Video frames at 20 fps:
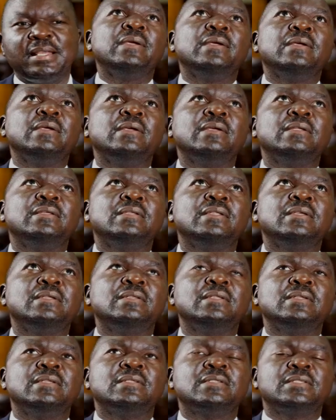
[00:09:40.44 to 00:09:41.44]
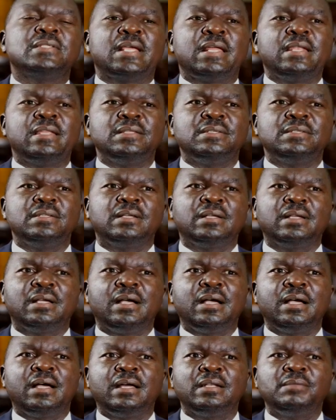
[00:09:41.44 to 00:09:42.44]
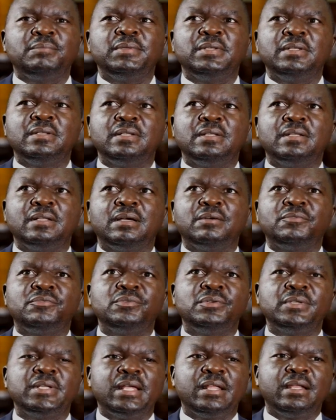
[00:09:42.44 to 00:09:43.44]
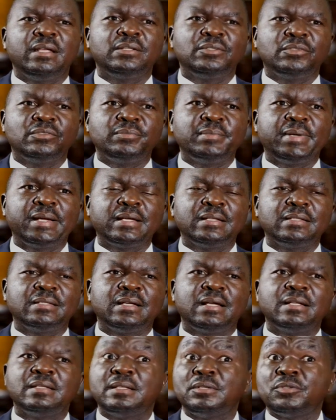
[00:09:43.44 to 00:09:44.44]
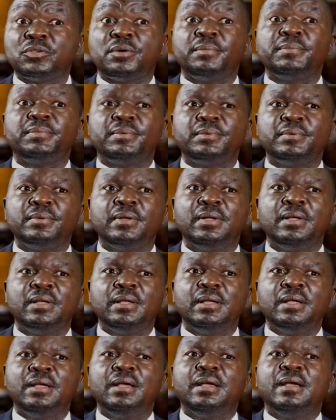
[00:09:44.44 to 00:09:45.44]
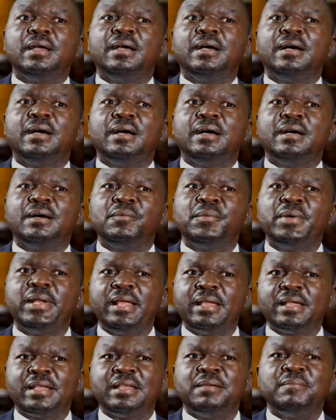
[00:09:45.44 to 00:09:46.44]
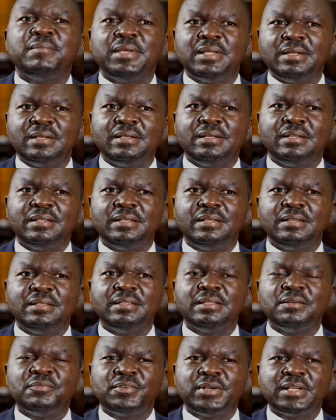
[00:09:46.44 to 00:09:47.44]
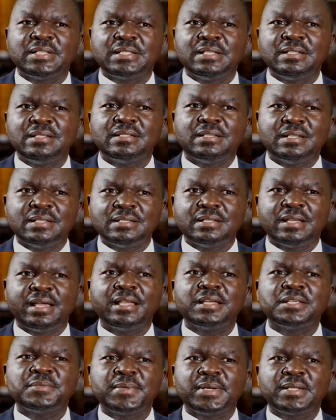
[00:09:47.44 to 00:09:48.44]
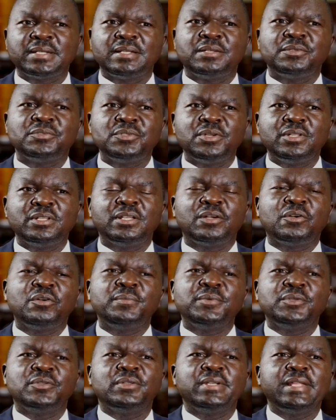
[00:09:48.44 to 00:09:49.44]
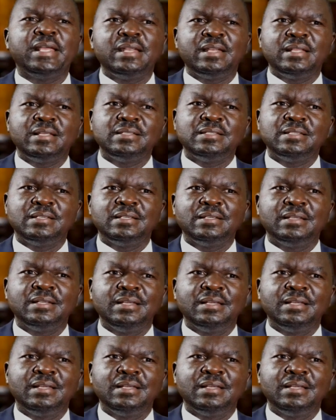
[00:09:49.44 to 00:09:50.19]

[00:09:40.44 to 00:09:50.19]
It is challenging. I have been a full director of marketing at the top. When I came in the first instance, I expected to join the Committee on Energy